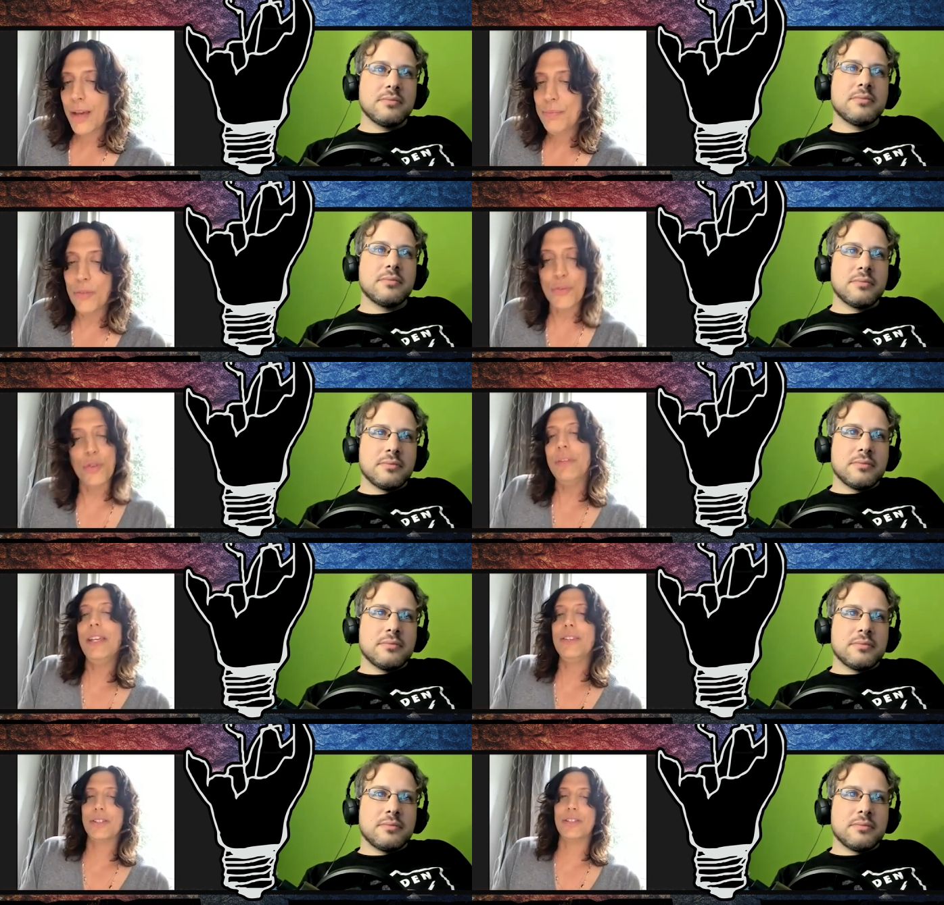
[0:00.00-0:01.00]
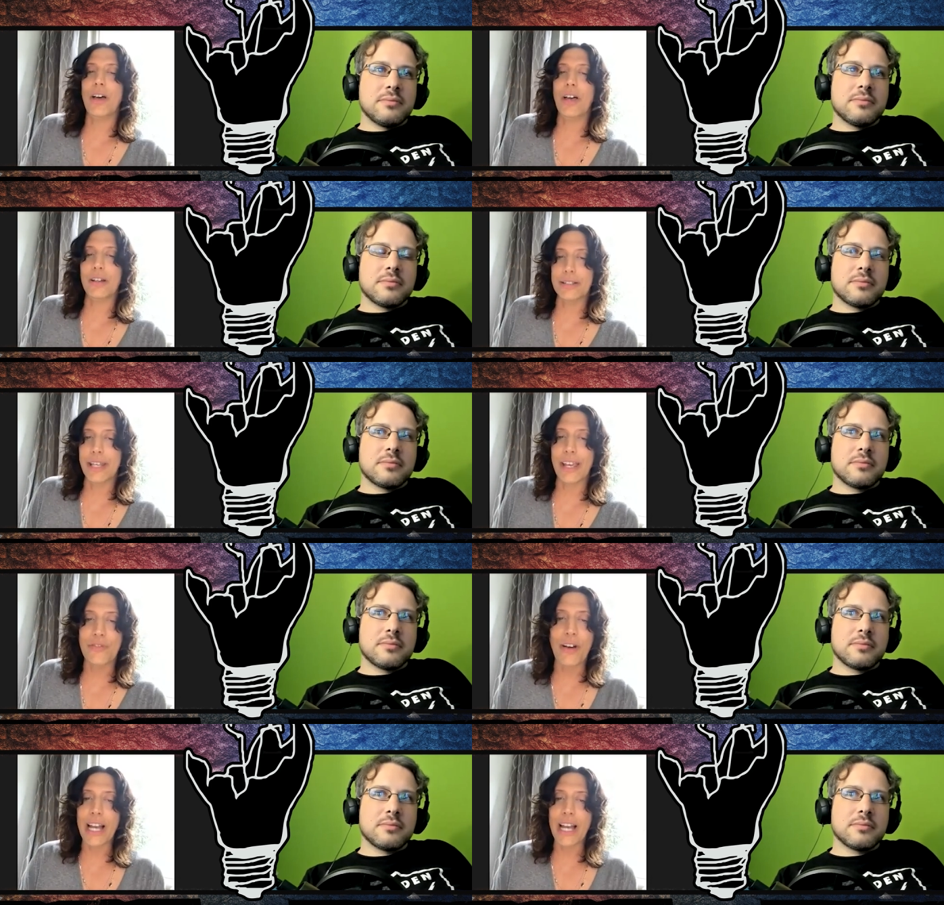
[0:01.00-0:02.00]
Speaker 1: but for me, the song is like
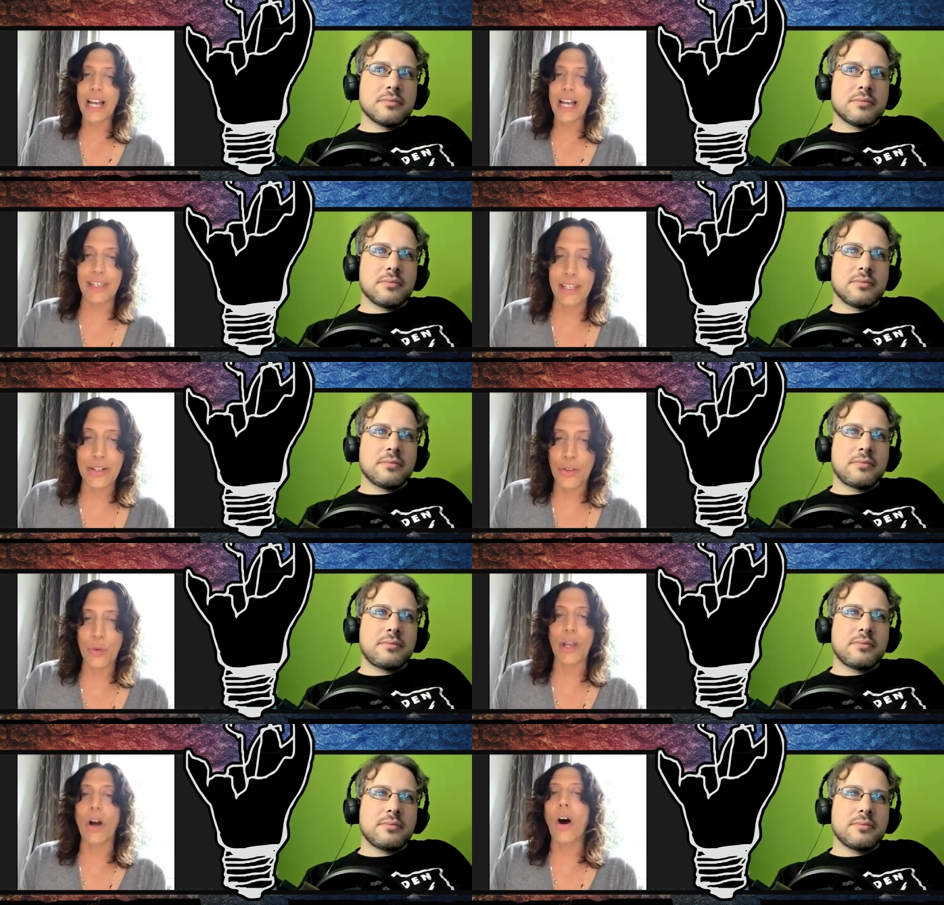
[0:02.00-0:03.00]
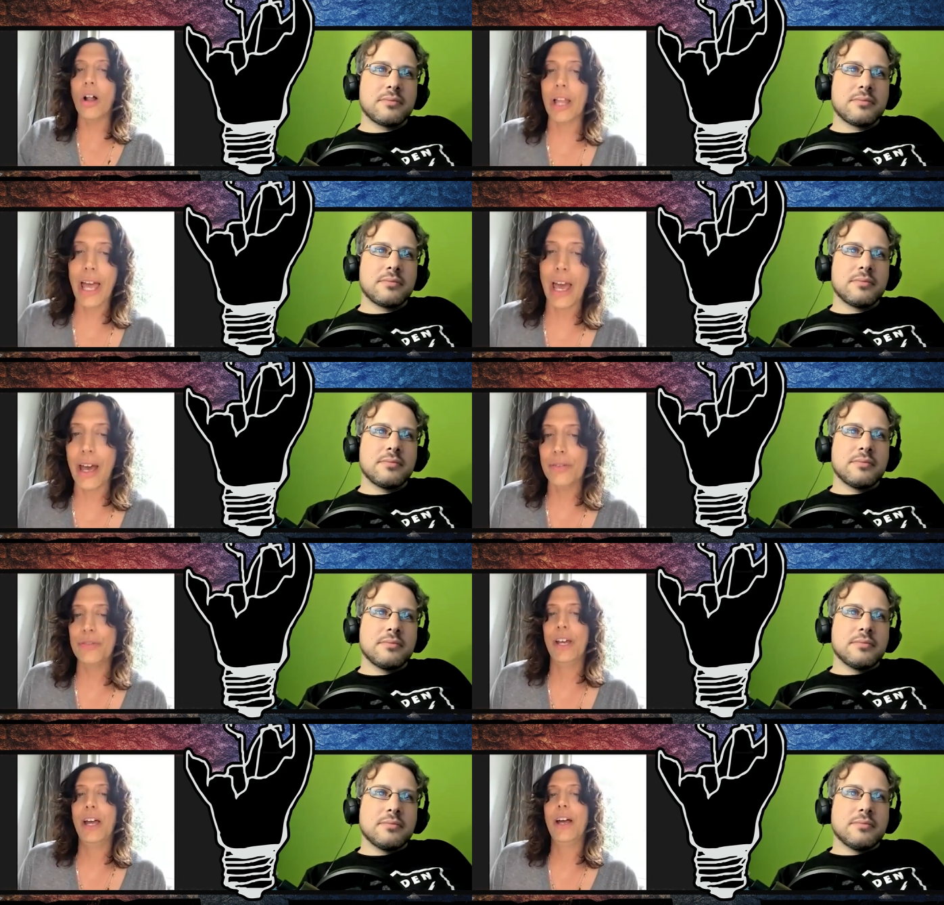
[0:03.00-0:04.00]
finding that gear that we all have,
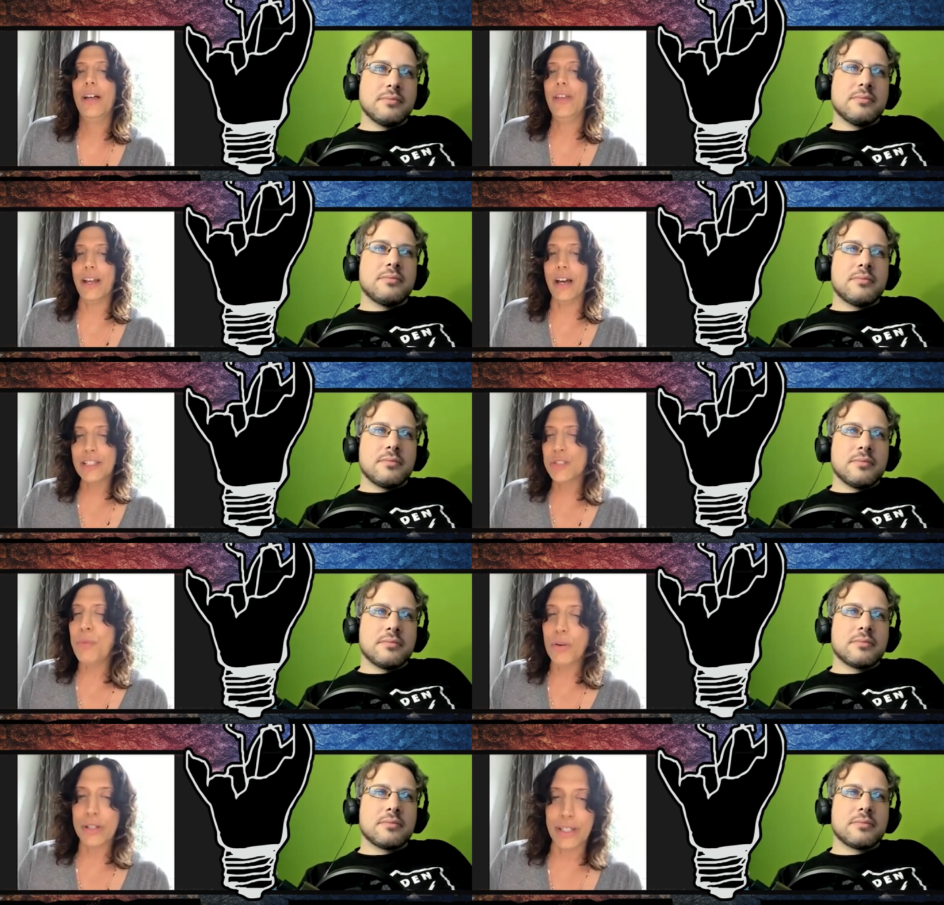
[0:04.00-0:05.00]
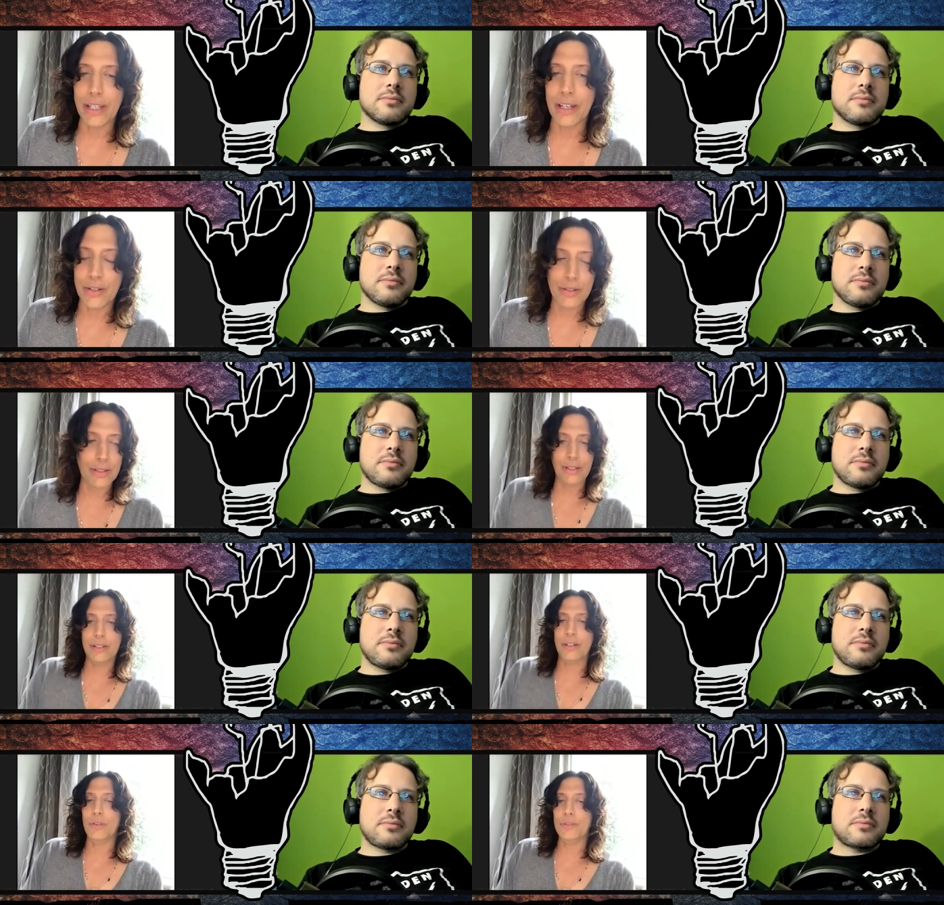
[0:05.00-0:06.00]
that unspoken gear, you, you
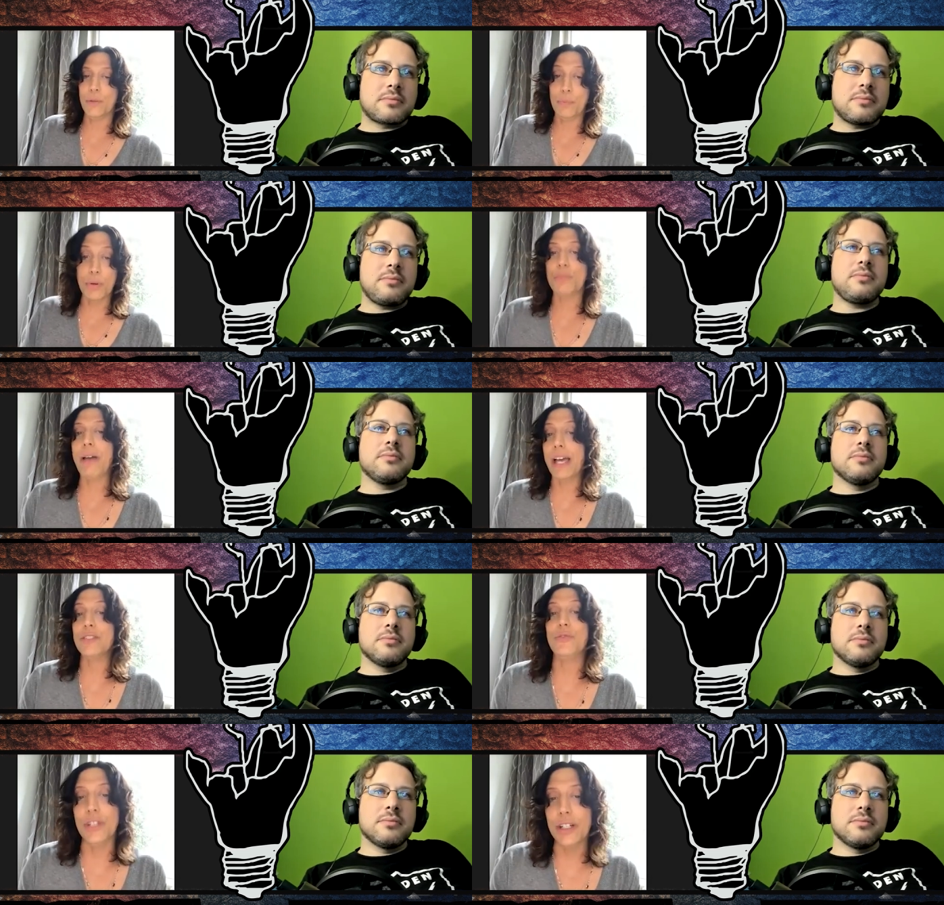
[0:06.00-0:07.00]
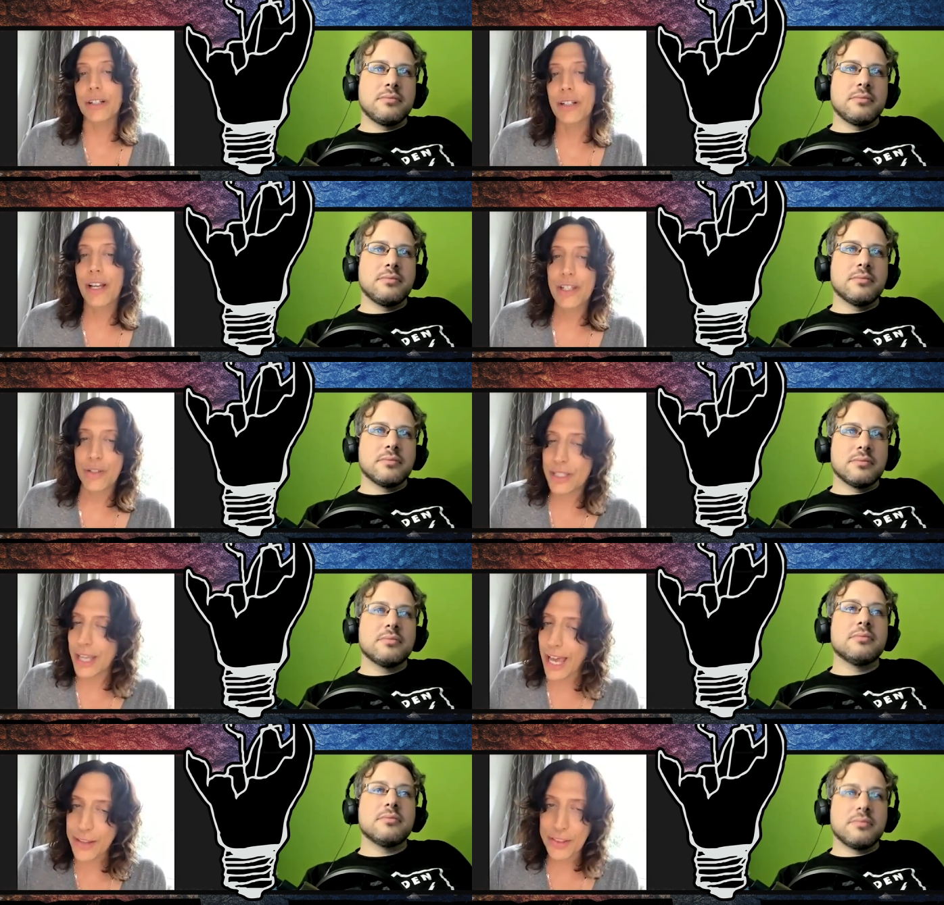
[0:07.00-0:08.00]
know, to push past fear. You see
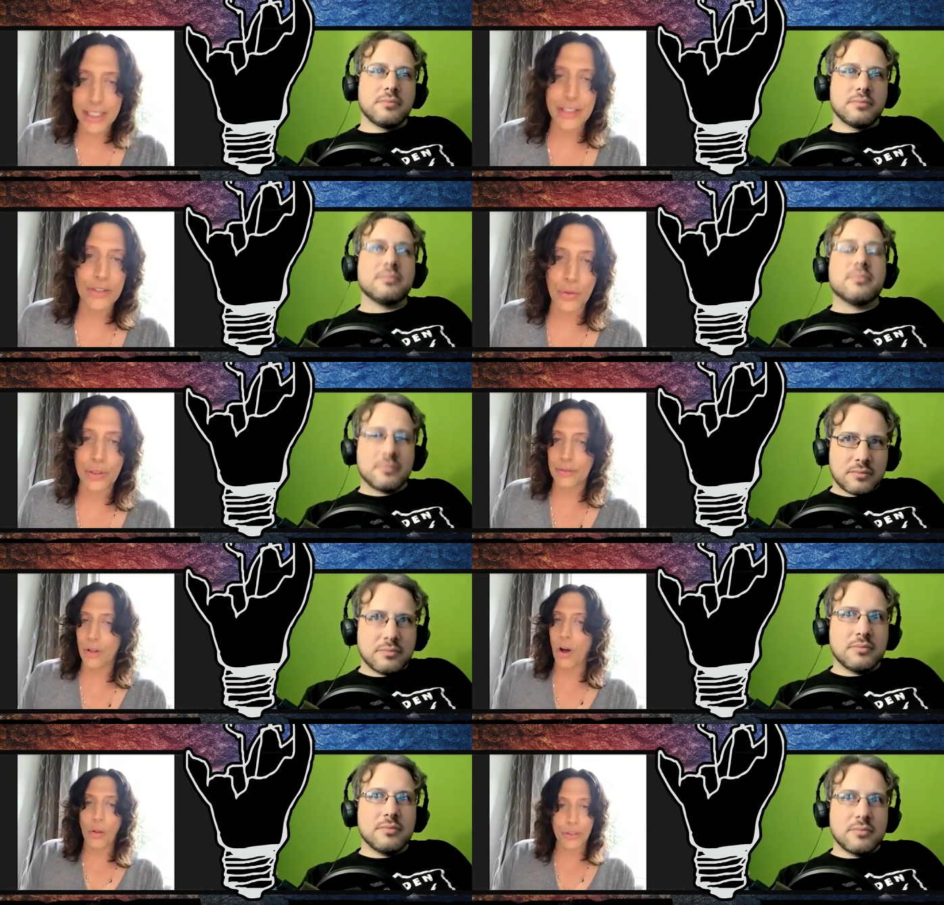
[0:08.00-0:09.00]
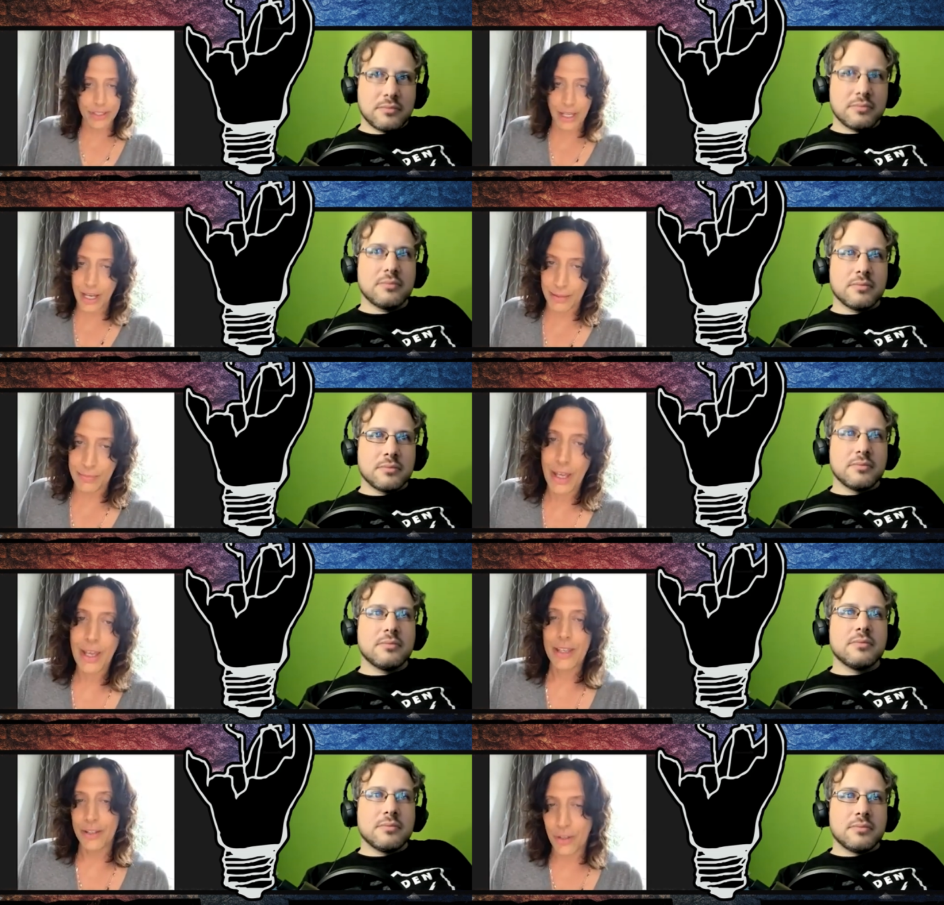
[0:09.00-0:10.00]
athletes do it all the time,
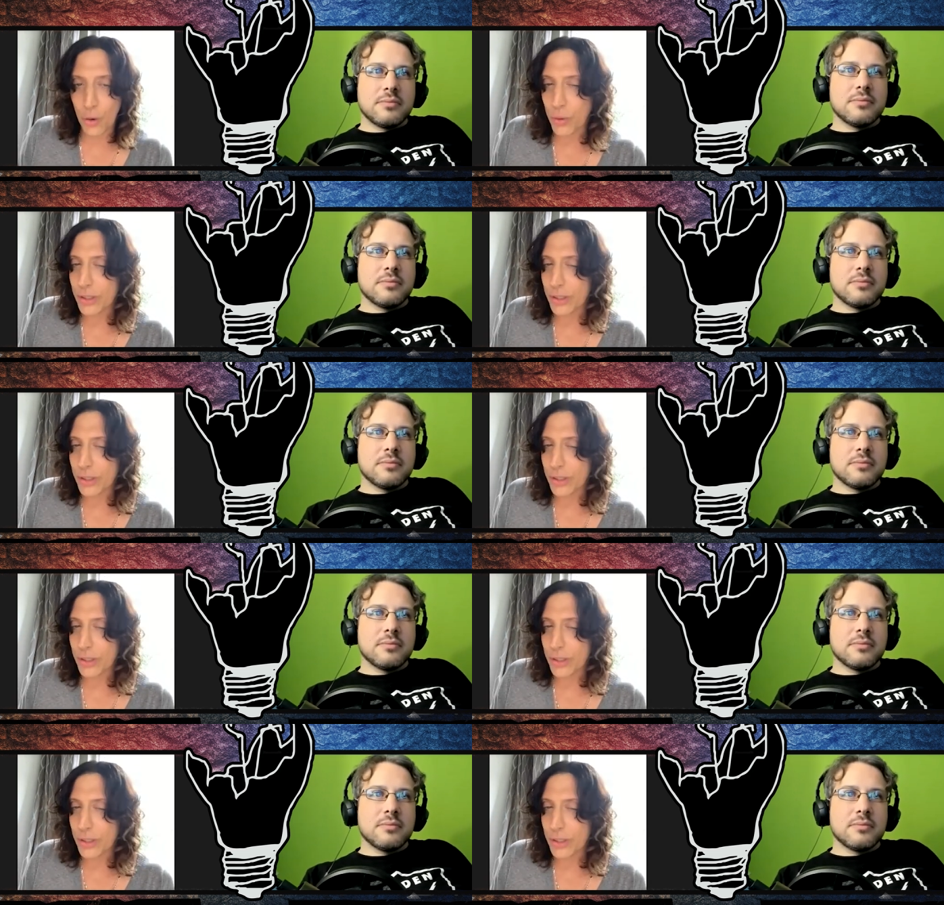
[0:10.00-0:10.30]
you know, where